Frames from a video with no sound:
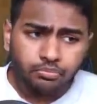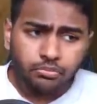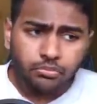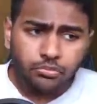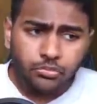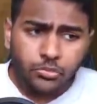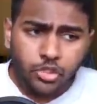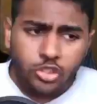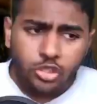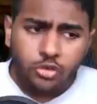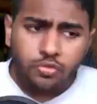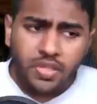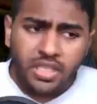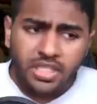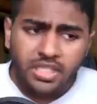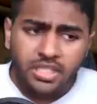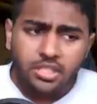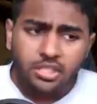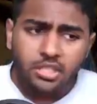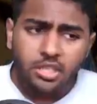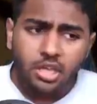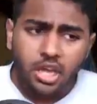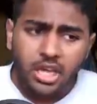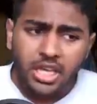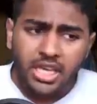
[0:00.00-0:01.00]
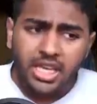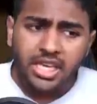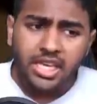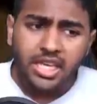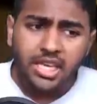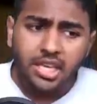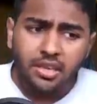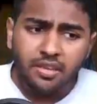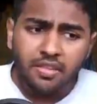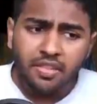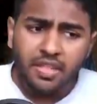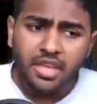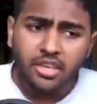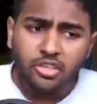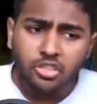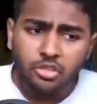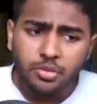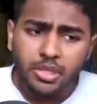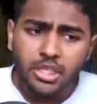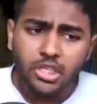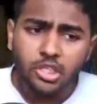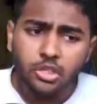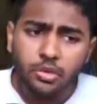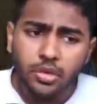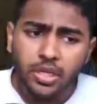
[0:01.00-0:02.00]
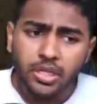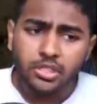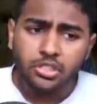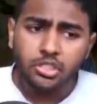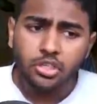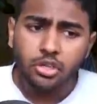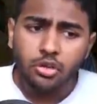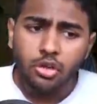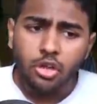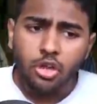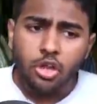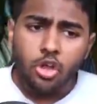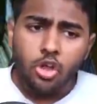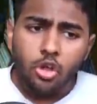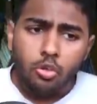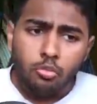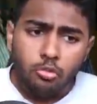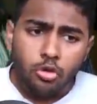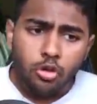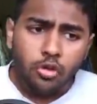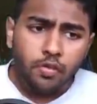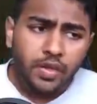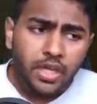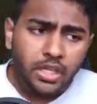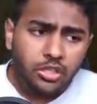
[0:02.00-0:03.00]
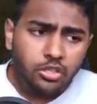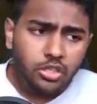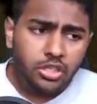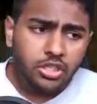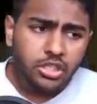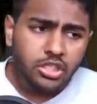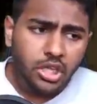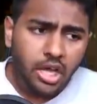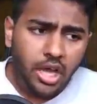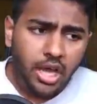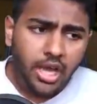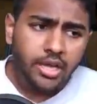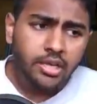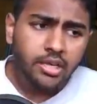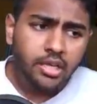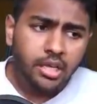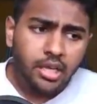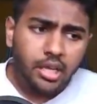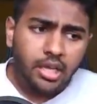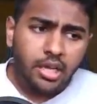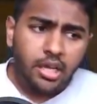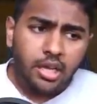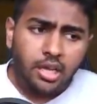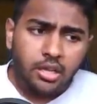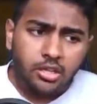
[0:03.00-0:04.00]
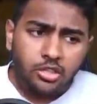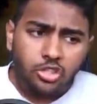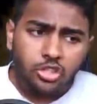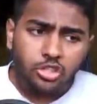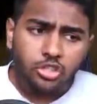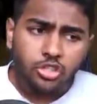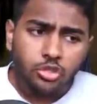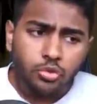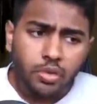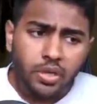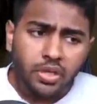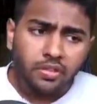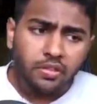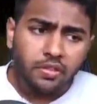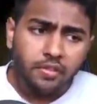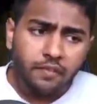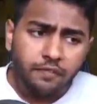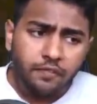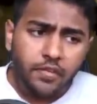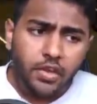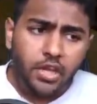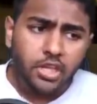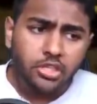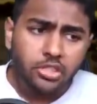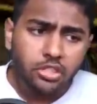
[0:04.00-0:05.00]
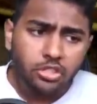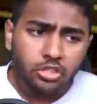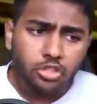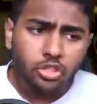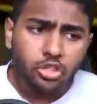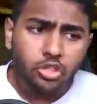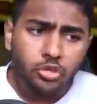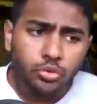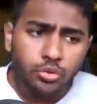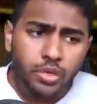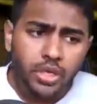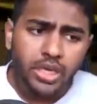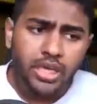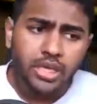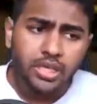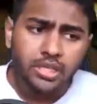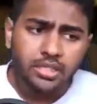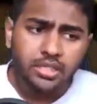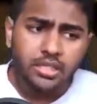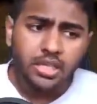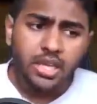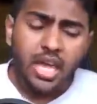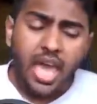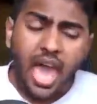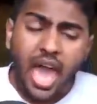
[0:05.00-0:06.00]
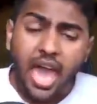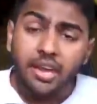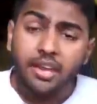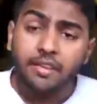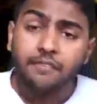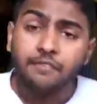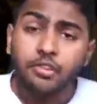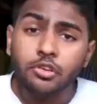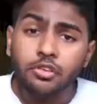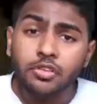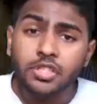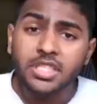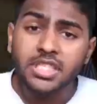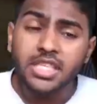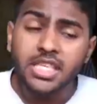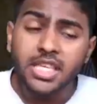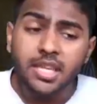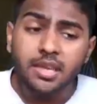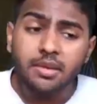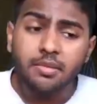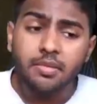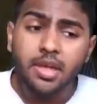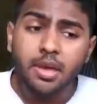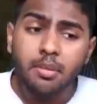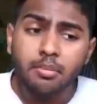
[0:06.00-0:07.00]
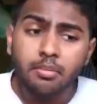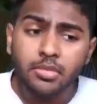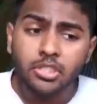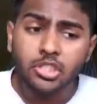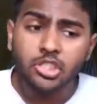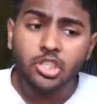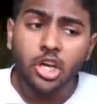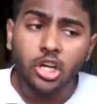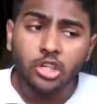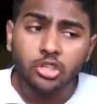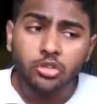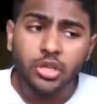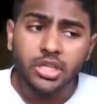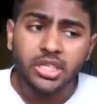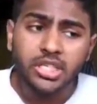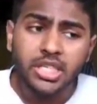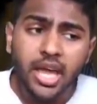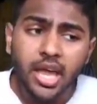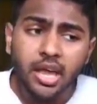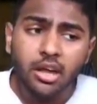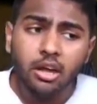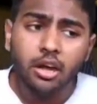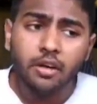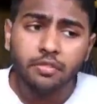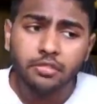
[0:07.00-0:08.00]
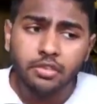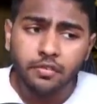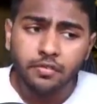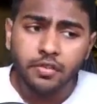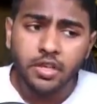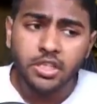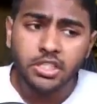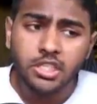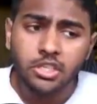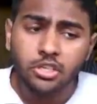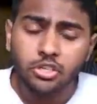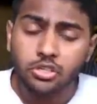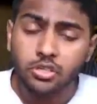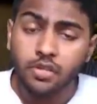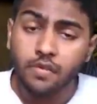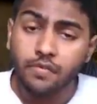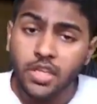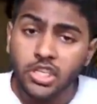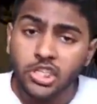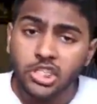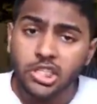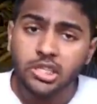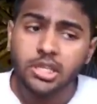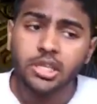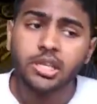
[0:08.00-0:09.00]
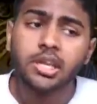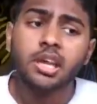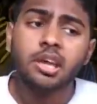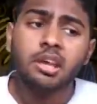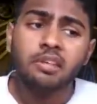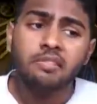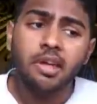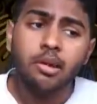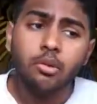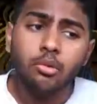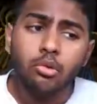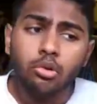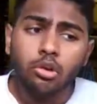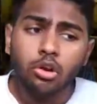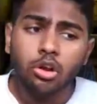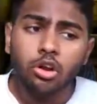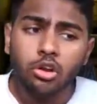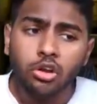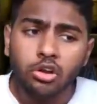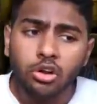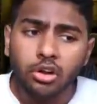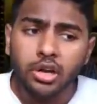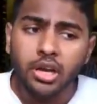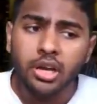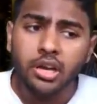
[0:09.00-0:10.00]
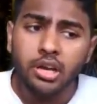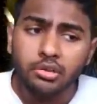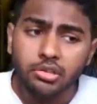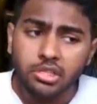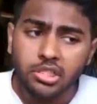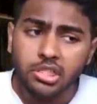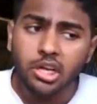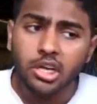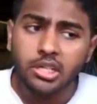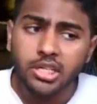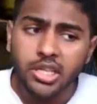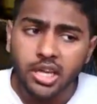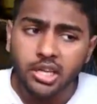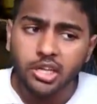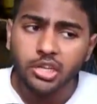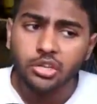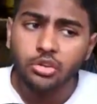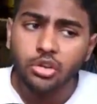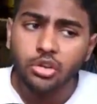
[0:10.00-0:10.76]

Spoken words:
So this is a key thing to be doing. So moving to the side, just doing the first 2 hits, and if you see them start to attack after the first hit, because eventually they will clock on and they will start attacking you